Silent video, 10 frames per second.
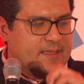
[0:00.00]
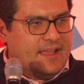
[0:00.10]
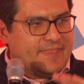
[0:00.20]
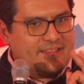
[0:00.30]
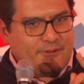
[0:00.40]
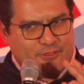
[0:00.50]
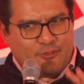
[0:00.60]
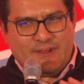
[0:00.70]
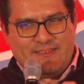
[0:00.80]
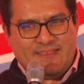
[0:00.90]
I think there are
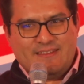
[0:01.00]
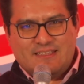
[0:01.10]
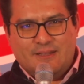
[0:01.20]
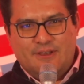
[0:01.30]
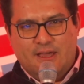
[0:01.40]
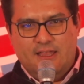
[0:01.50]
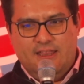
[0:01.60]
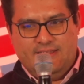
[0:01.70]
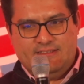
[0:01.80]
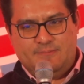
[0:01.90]
three things I would
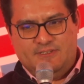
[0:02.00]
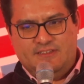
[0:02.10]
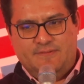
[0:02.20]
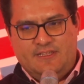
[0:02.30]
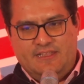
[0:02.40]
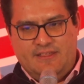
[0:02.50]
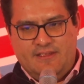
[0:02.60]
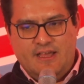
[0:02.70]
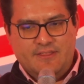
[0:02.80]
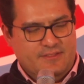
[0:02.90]
highlight specifically
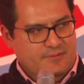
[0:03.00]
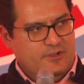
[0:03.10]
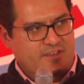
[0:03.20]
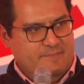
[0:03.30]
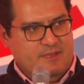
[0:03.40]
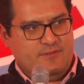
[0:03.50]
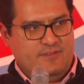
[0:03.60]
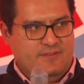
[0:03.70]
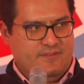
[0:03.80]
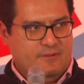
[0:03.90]
other than what I've
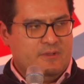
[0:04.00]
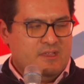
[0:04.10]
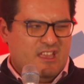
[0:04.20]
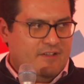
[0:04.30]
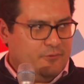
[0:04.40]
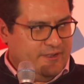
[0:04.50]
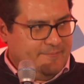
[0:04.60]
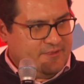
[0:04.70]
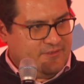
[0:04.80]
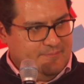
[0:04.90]
mentioned. So I've already
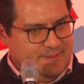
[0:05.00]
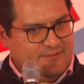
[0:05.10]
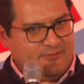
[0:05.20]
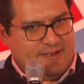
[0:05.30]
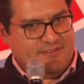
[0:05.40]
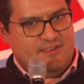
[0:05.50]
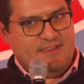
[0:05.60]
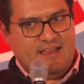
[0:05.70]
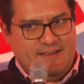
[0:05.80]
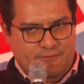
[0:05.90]
mentioned bid
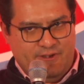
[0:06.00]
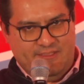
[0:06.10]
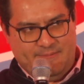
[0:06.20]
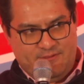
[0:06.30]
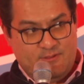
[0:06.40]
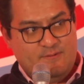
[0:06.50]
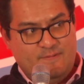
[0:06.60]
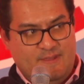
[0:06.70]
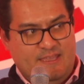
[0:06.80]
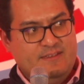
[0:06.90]
strategy, I've already mentioned
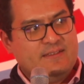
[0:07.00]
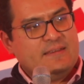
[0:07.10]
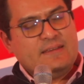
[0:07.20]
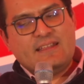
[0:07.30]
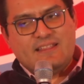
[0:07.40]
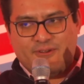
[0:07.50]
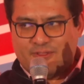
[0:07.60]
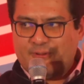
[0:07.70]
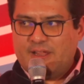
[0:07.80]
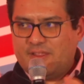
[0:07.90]
feed. There are
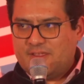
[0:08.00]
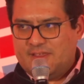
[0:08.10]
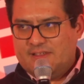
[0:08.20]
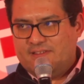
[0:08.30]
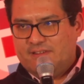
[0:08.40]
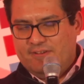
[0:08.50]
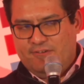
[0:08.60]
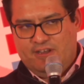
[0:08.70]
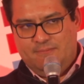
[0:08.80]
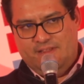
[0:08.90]
three other things that are
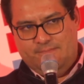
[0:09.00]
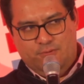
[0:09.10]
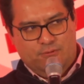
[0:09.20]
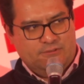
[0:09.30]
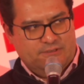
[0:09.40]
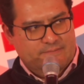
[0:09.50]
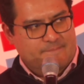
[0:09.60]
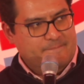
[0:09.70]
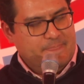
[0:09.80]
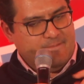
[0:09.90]
incredibly important.
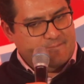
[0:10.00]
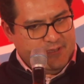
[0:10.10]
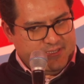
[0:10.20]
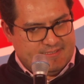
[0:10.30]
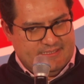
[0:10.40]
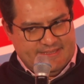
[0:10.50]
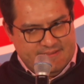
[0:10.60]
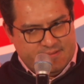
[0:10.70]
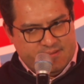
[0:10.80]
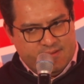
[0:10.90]
Firstly,
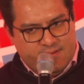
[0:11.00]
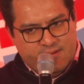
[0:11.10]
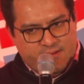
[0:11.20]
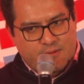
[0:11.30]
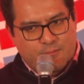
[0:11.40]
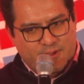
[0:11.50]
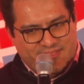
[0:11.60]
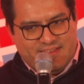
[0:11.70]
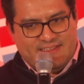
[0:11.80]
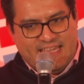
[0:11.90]
with
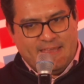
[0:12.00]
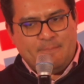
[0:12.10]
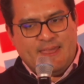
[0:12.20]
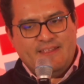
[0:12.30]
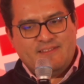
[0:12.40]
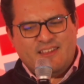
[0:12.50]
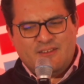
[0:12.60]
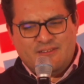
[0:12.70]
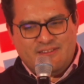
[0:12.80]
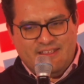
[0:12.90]
these campaigns,
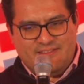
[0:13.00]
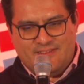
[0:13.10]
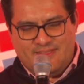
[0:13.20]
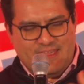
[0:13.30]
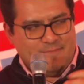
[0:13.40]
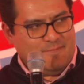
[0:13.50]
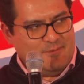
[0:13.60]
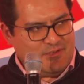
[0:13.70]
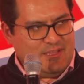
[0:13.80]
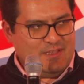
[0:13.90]
and it's a theme of
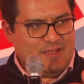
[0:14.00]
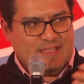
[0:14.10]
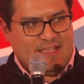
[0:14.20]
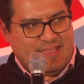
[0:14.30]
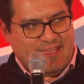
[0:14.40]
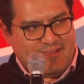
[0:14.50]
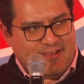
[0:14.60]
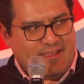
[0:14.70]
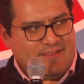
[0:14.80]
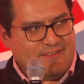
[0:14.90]
machine learning and
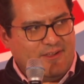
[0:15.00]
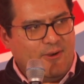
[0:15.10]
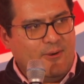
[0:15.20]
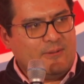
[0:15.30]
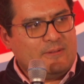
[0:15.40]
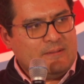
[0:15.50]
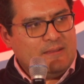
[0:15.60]
AI as a whole,